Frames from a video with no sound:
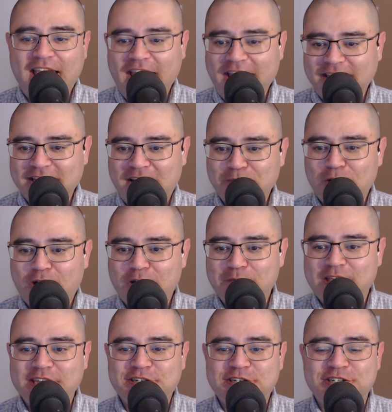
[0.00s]
And I'm
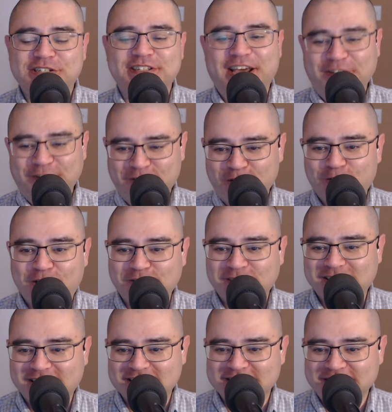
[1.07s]
Rob H. Now go
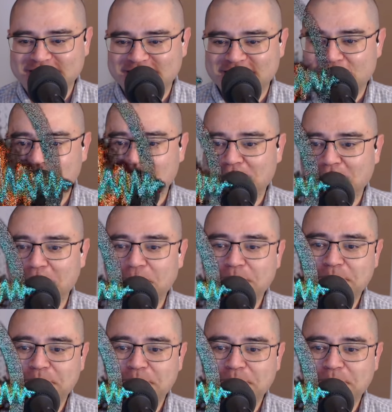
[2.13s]
out and listen to something.